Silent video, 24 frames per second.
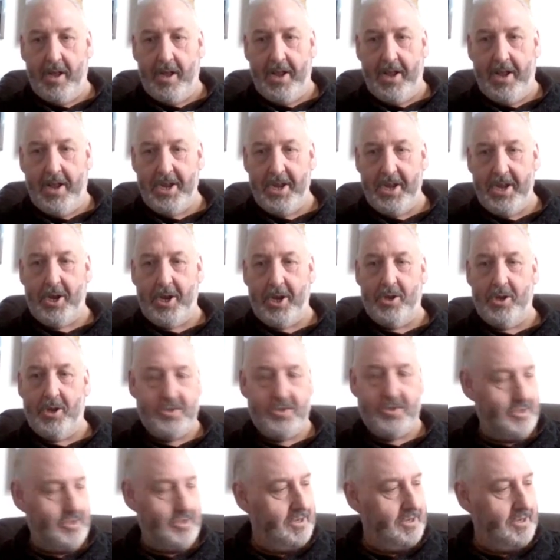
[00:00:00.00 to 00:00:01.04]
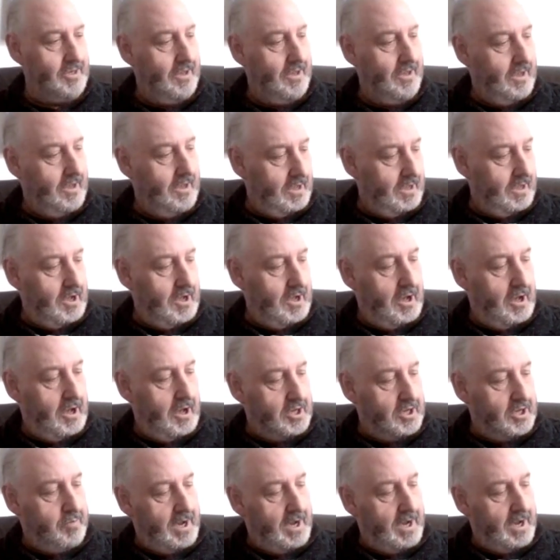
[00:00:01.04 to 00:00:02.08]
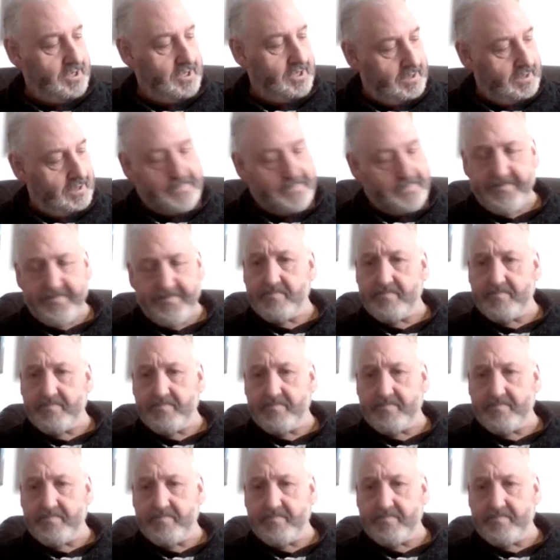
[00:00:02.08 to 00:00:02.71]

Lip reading: English expression.